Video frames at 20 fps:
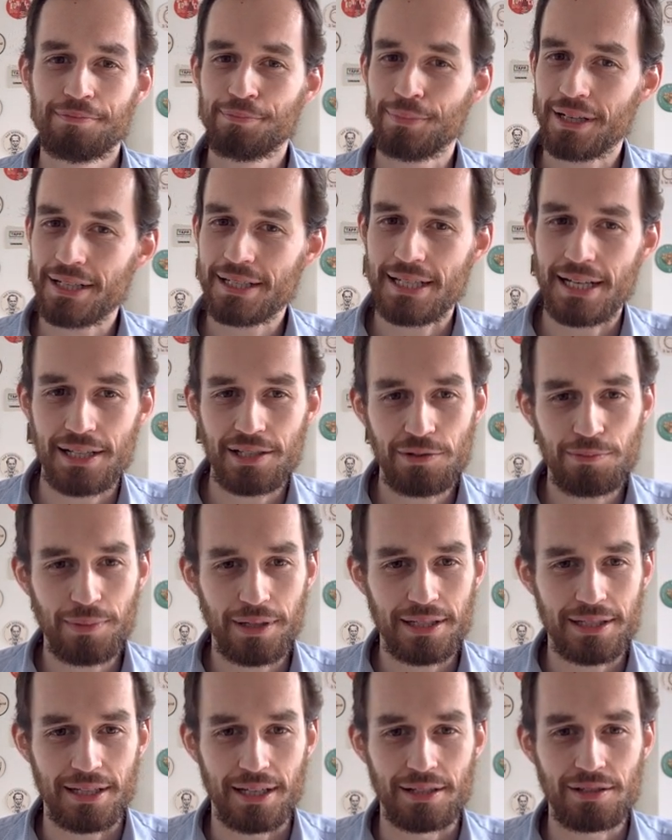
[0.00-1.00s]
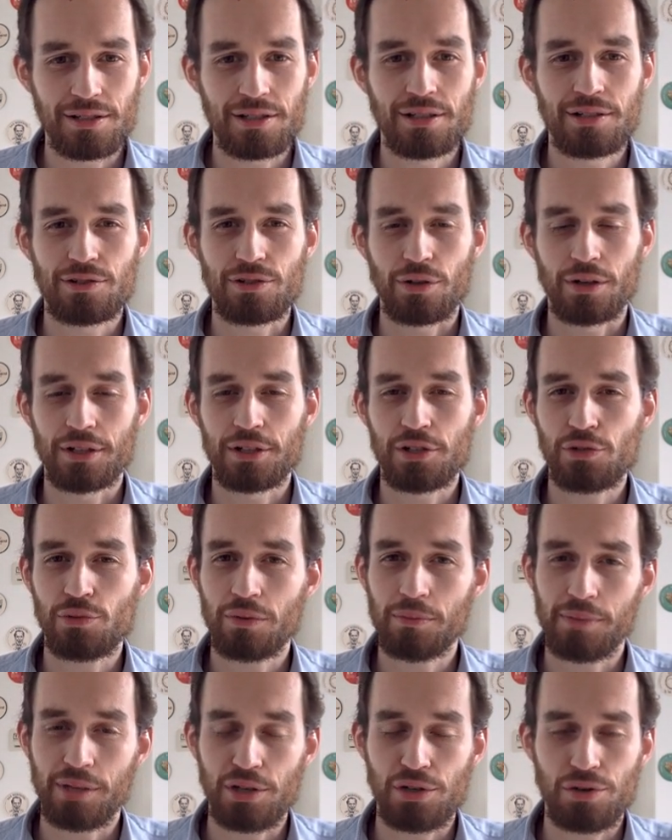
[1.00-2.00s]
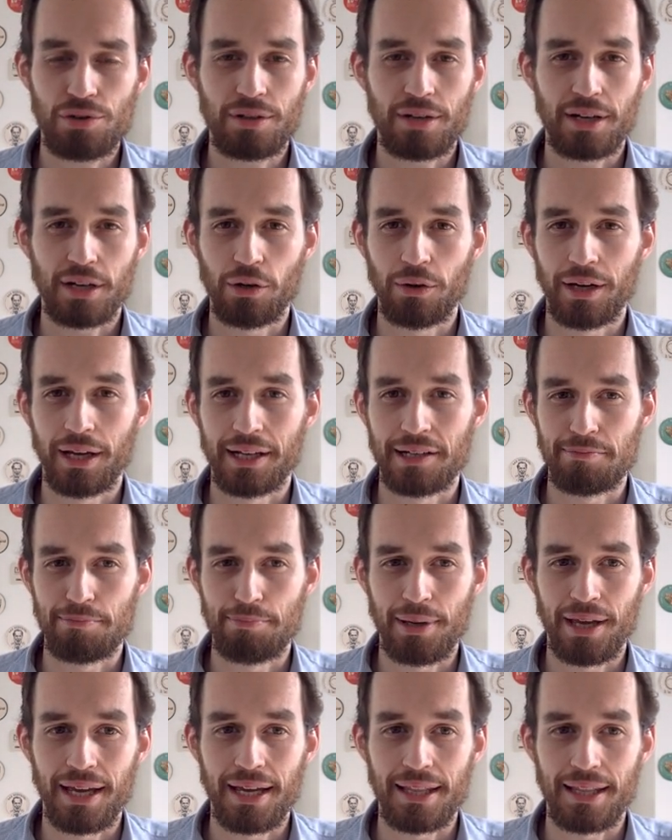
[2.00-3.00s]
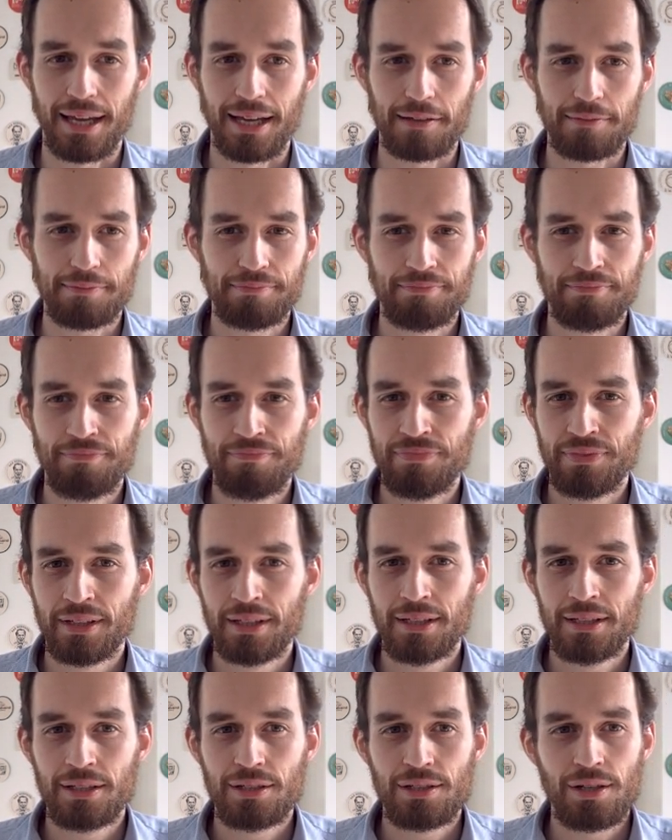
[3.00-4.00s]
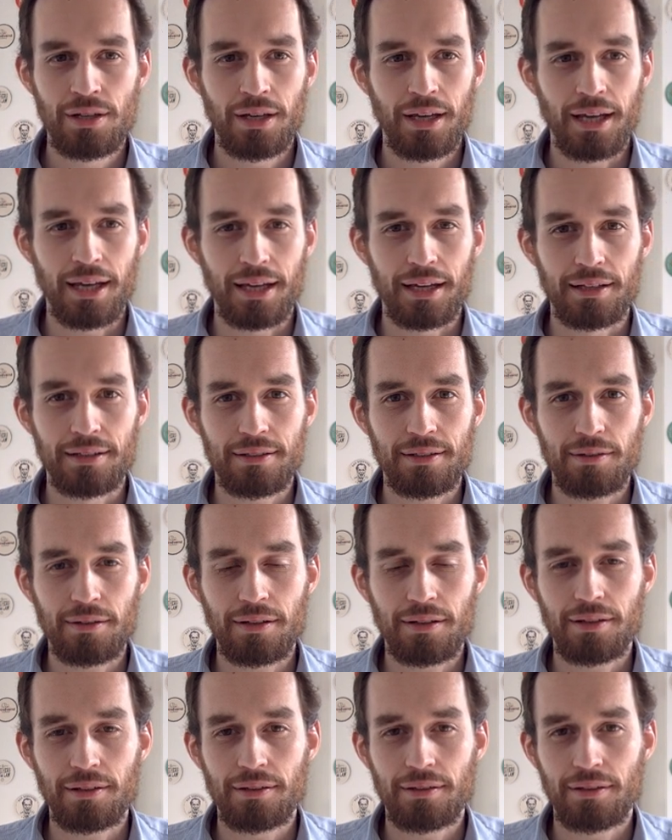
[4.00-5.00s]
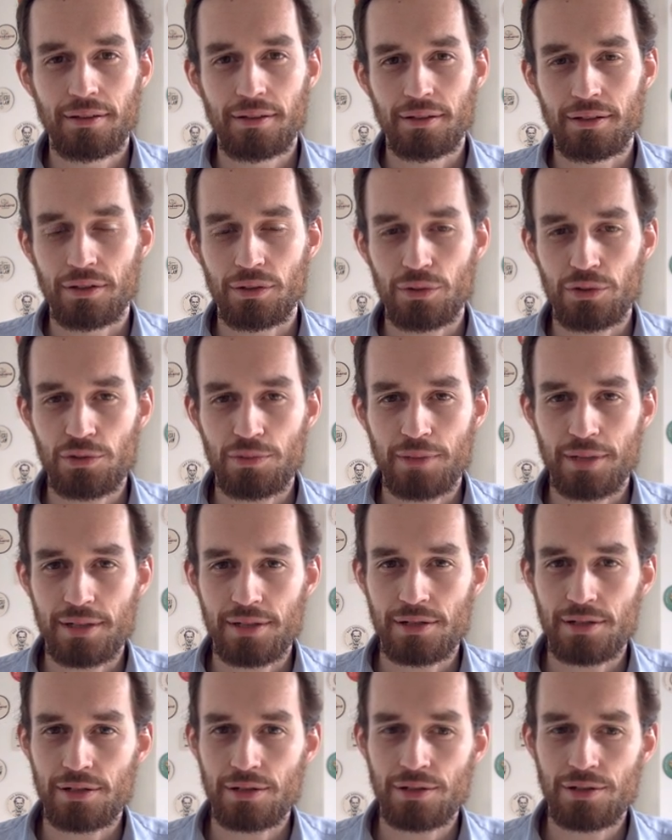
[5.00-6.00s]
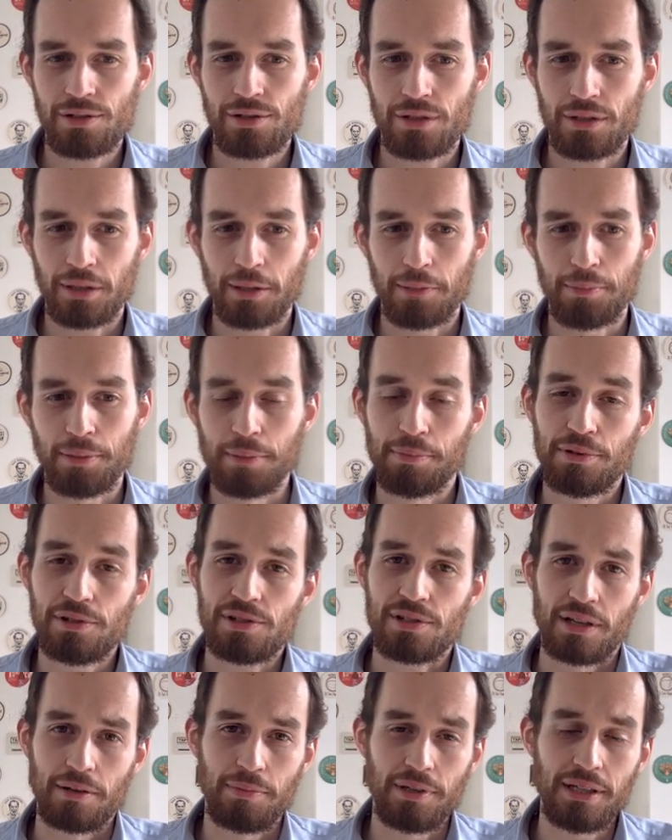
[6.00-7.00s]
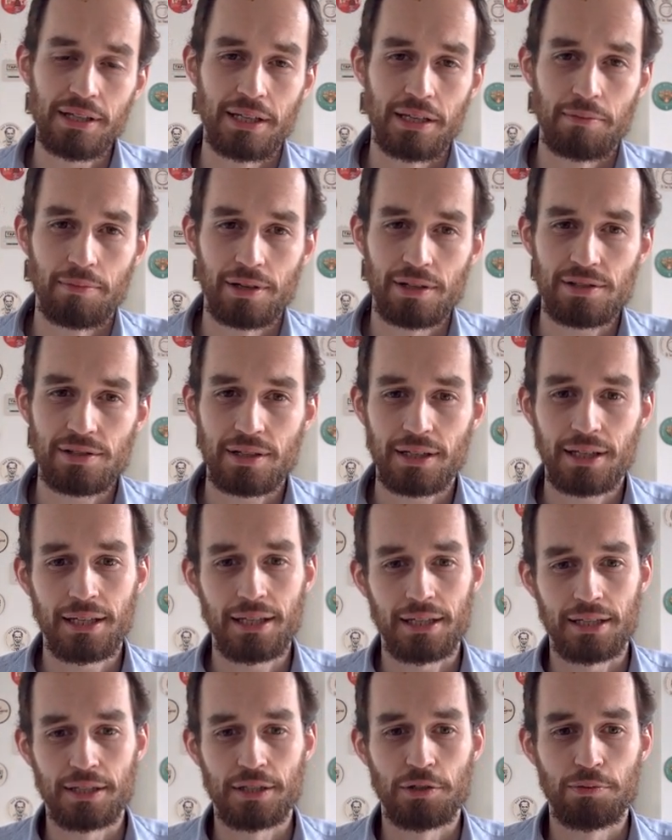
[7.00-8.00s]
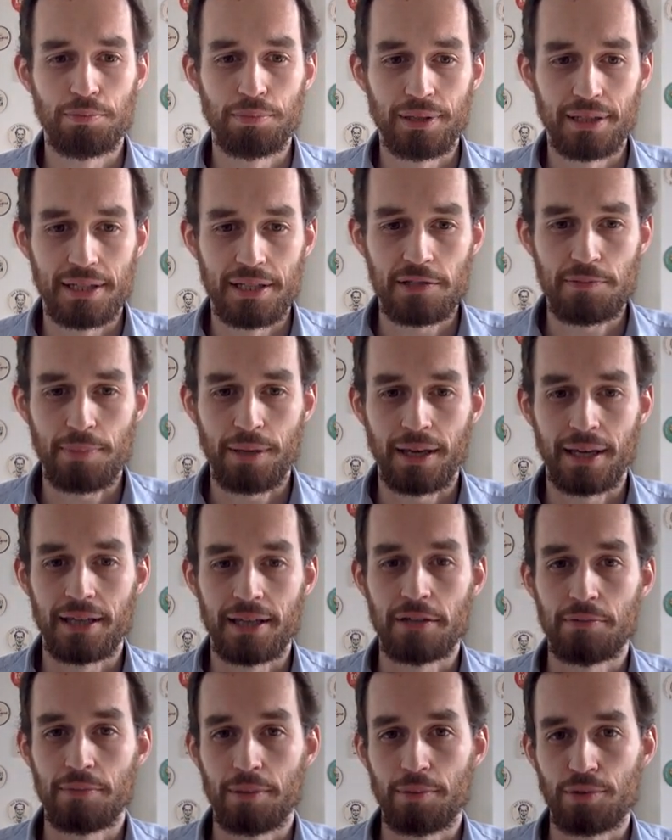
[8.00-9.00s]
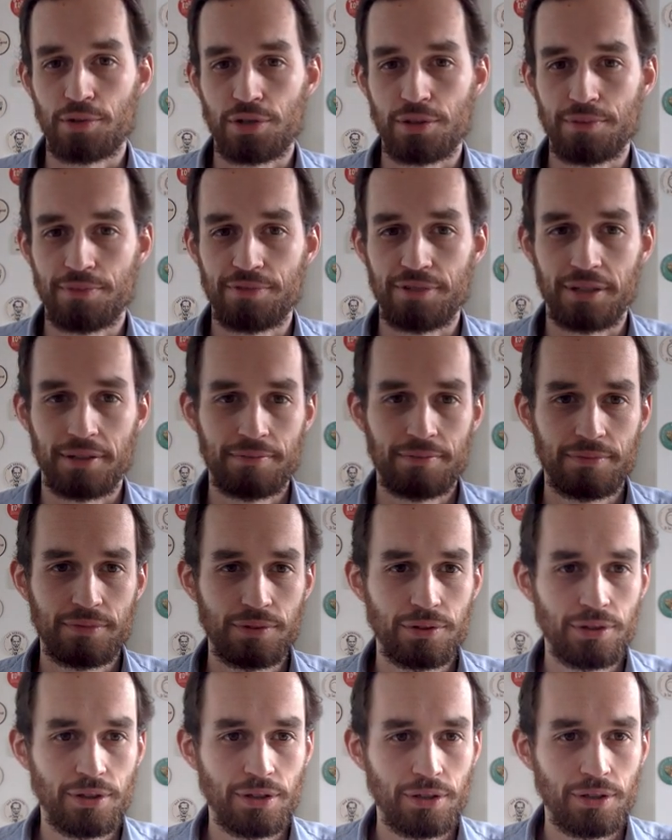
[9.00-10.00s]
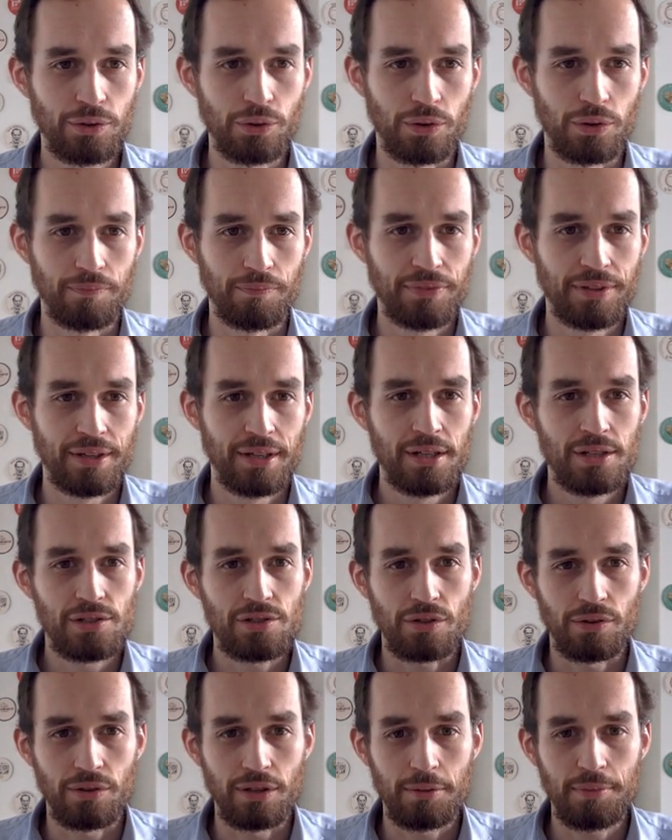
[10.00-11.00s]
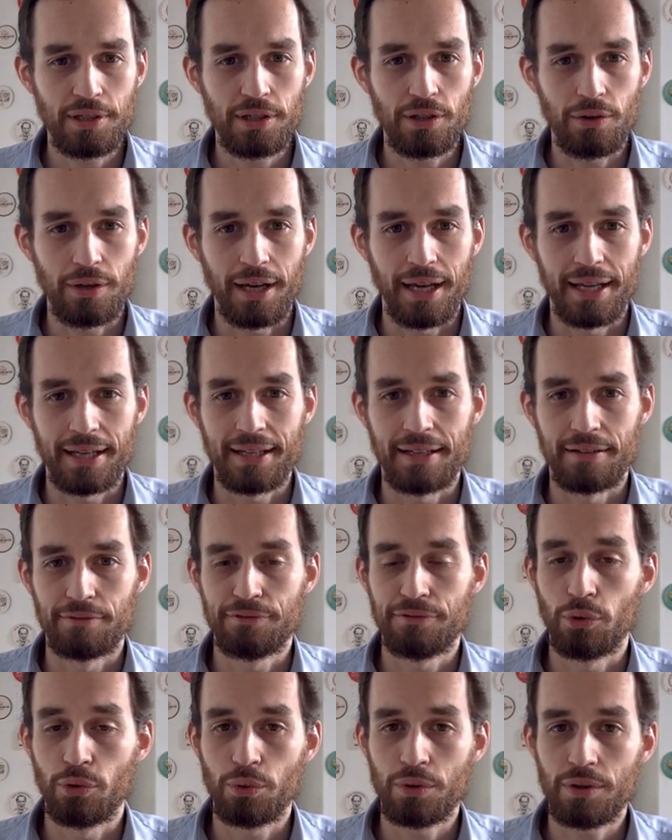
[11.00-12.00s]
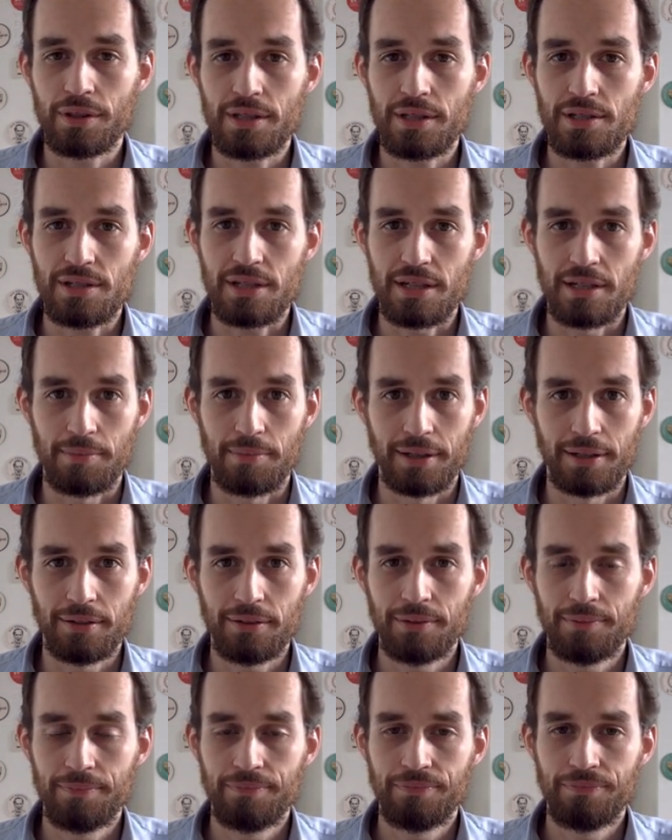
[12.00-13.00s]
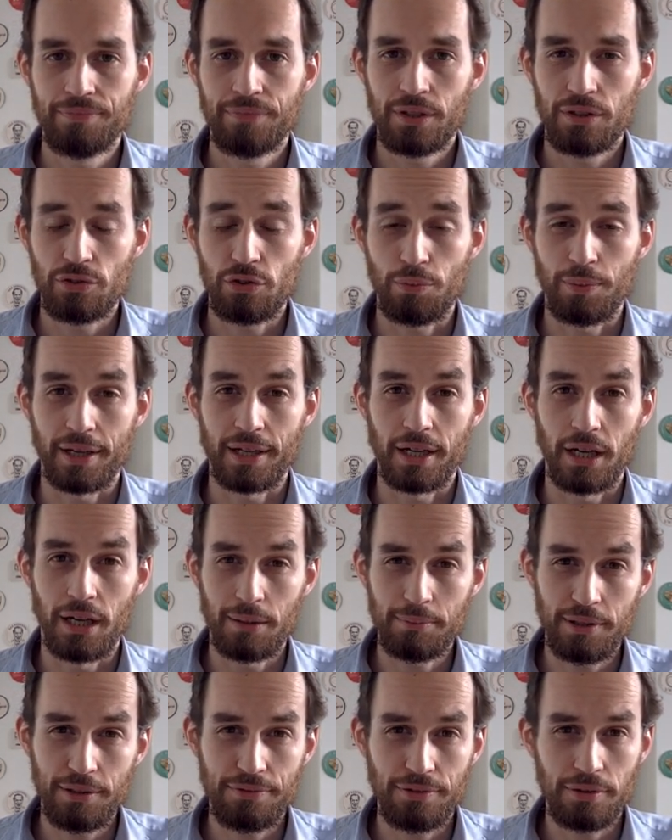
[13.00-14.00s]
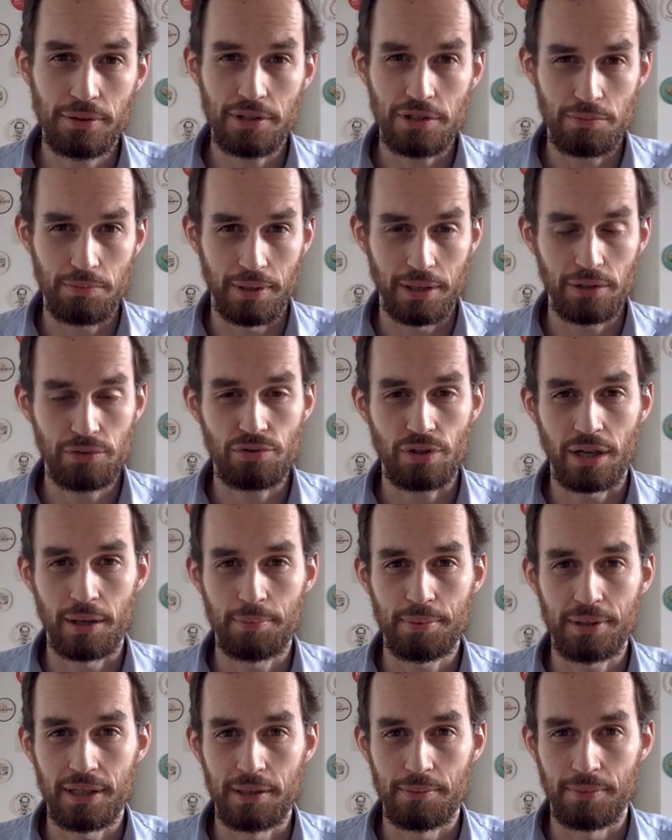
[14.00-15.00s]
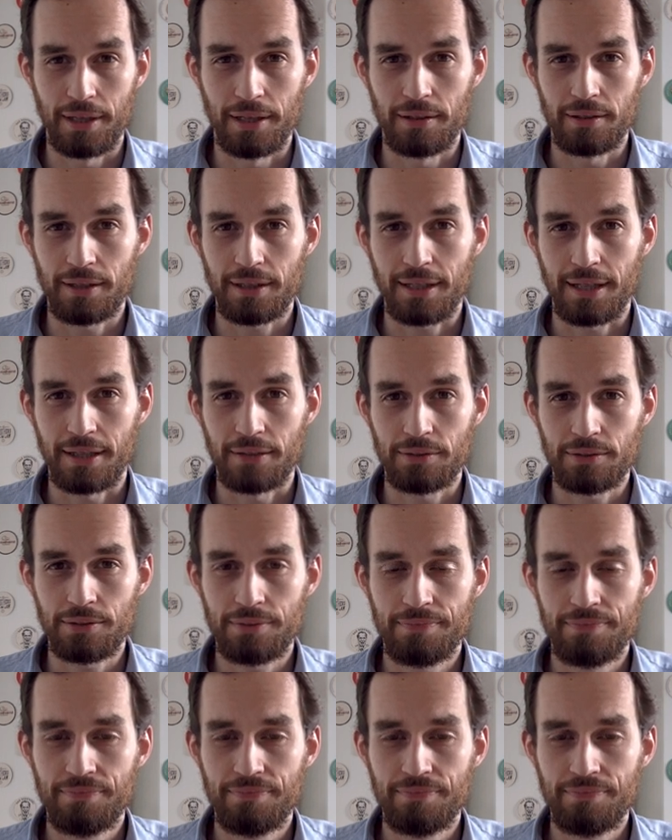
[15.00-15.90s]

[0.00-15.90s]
Makes sense. Makes sense. So I just want to make sure that I go ahead and pay that. And the Toastmasters club people send me an email saying, hey, can you please pay your membership fee? Cool. So let me go ahead and forward this email to my OmniFocus mail drop email account,